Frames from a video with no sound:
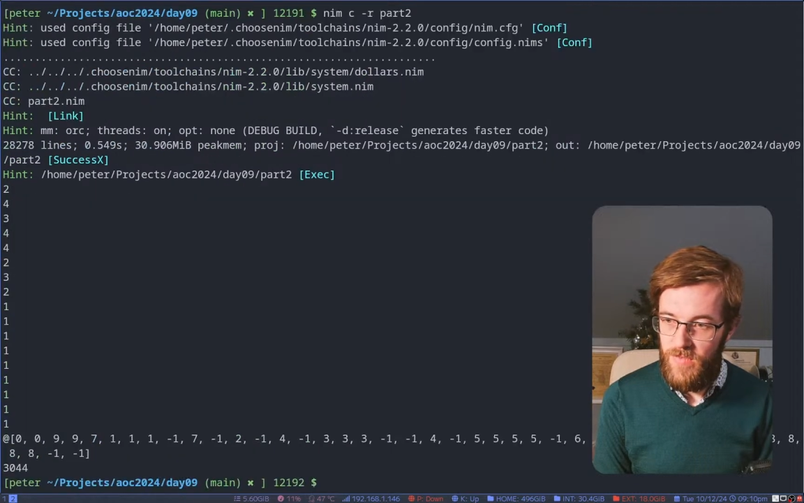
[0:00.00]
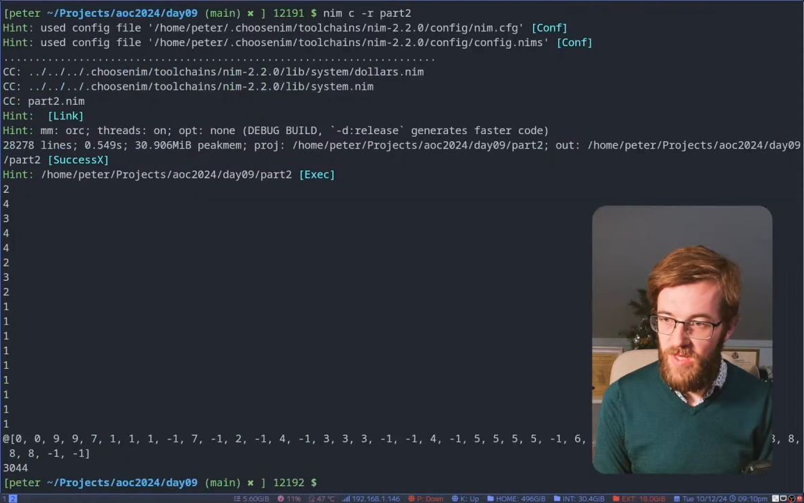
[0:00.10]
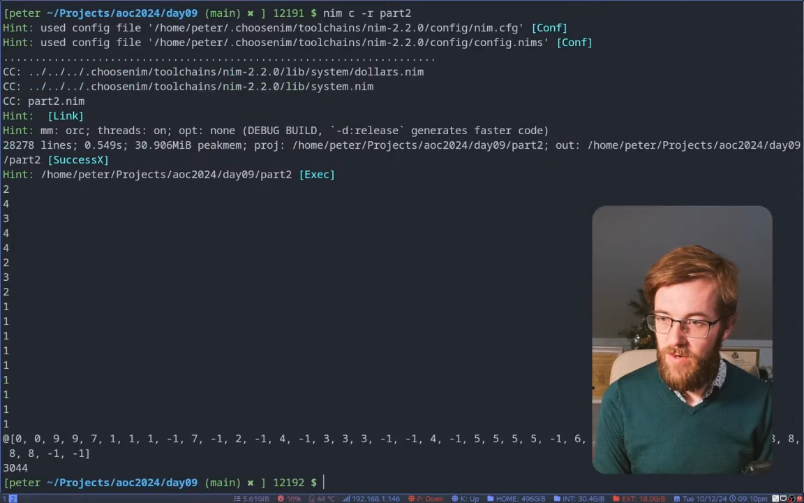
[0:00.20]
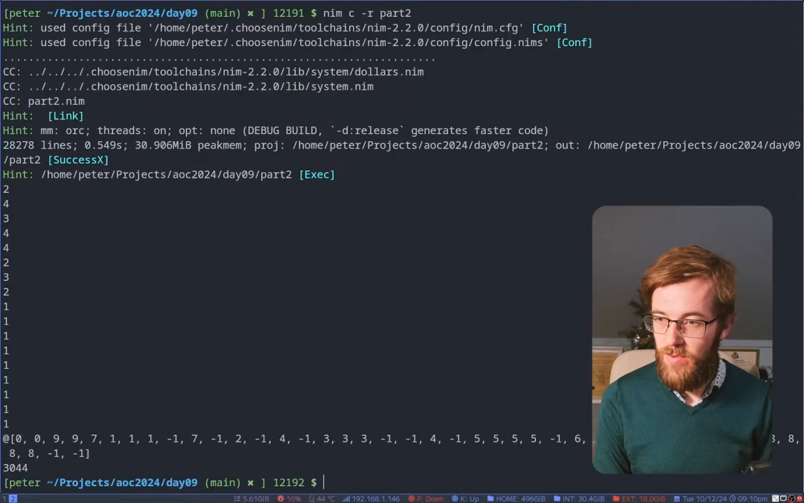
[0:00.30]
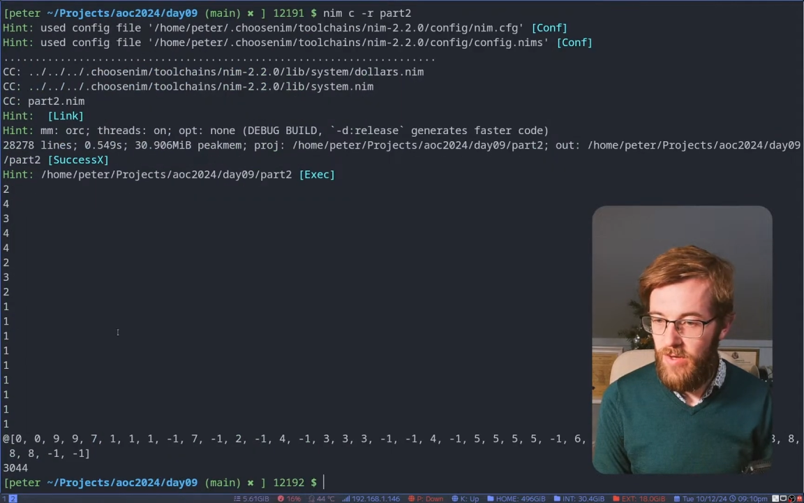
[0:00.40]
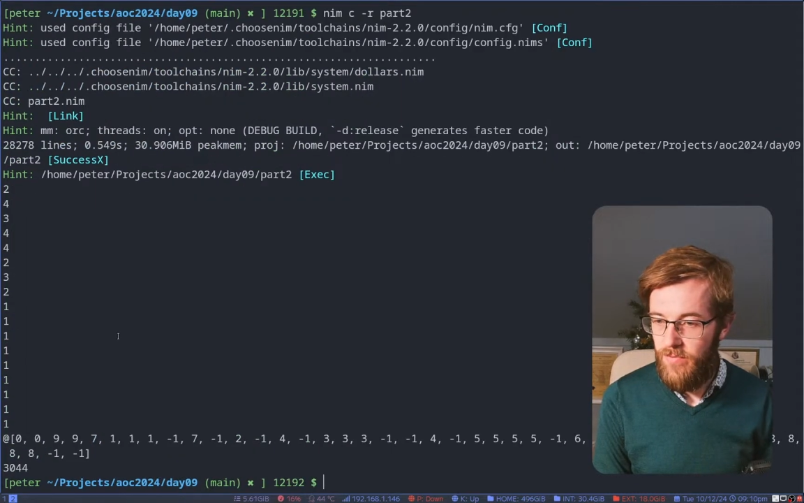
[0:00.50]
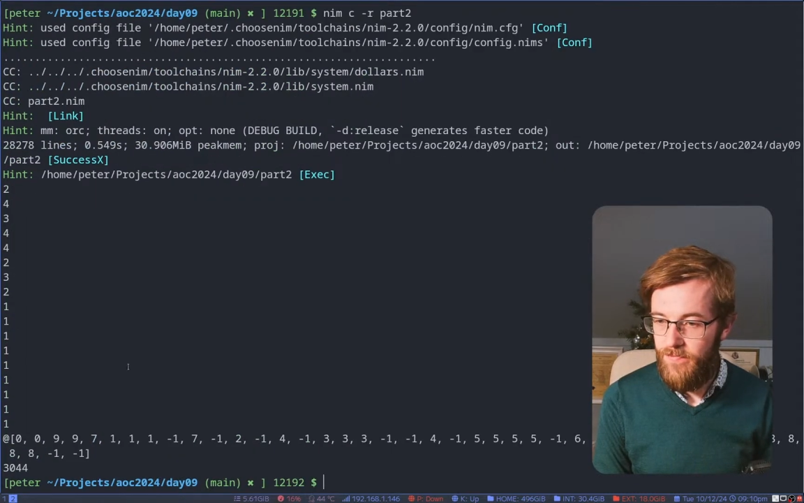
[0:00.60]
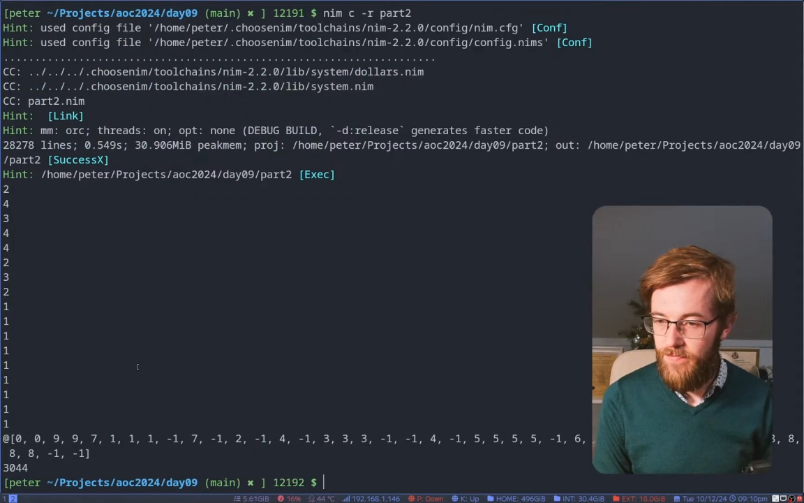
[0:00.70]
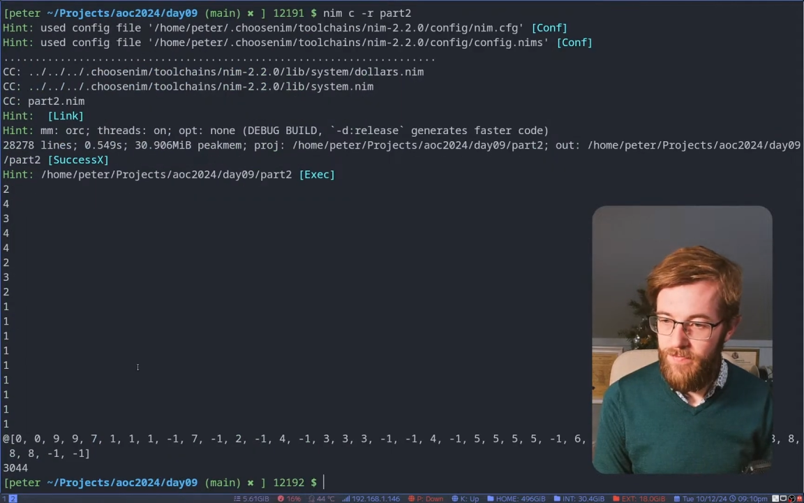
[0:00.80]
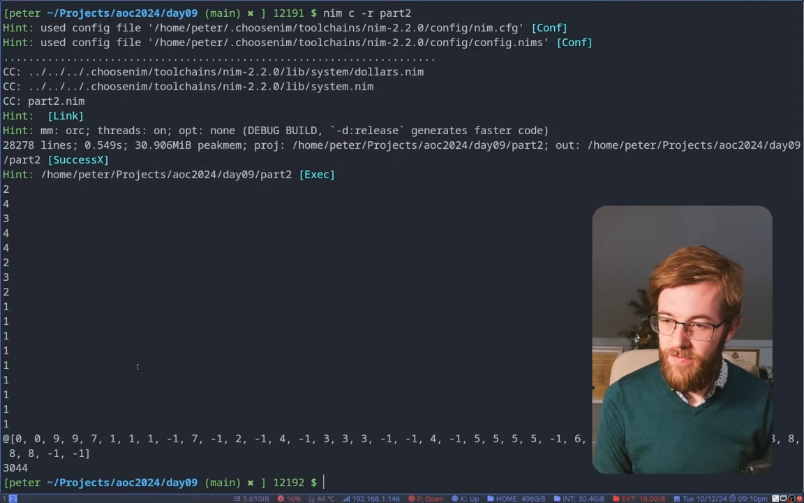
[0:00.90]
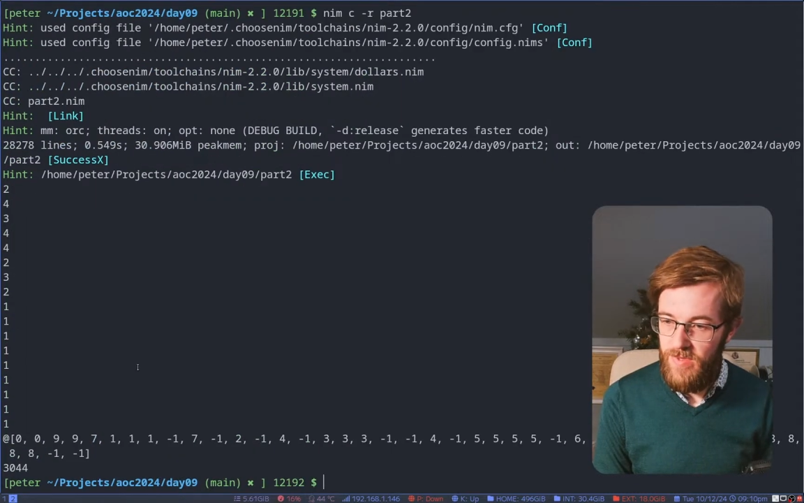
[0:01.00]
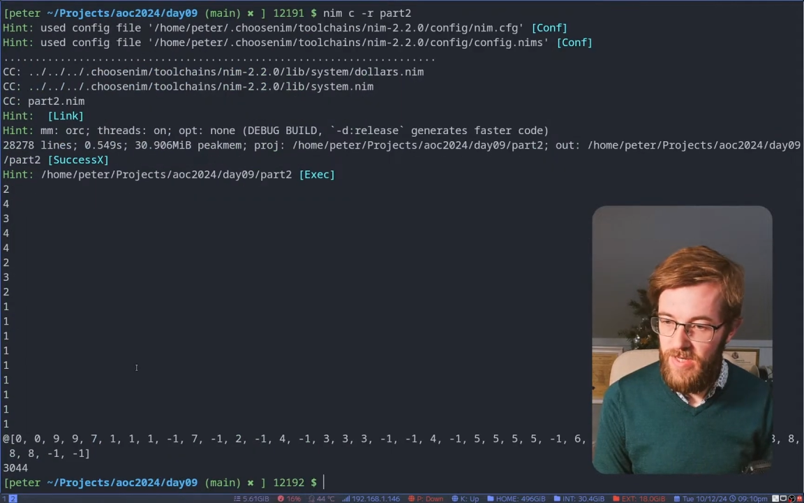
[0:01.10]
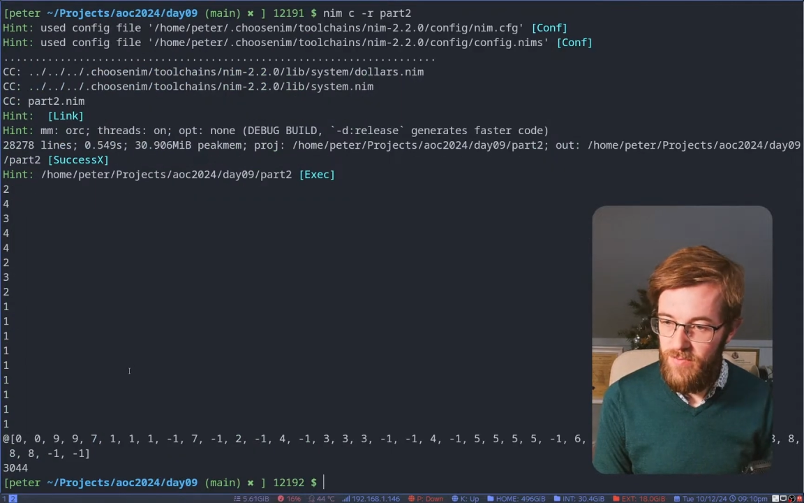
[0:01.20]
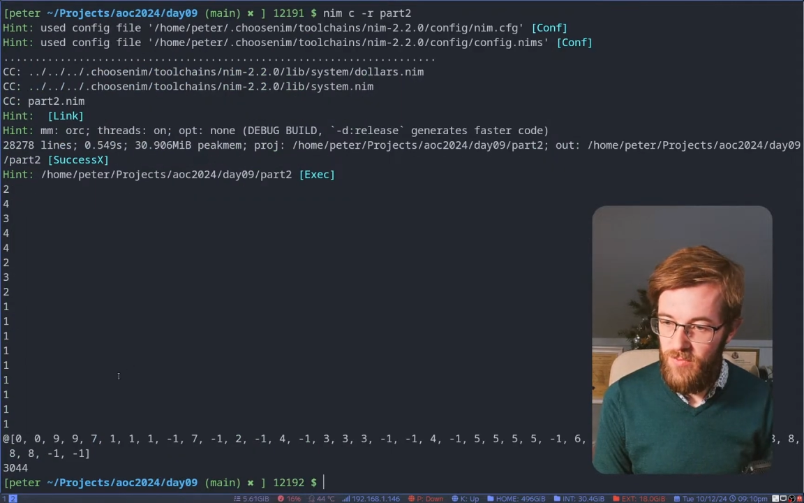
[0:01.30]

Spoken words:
There we go. That's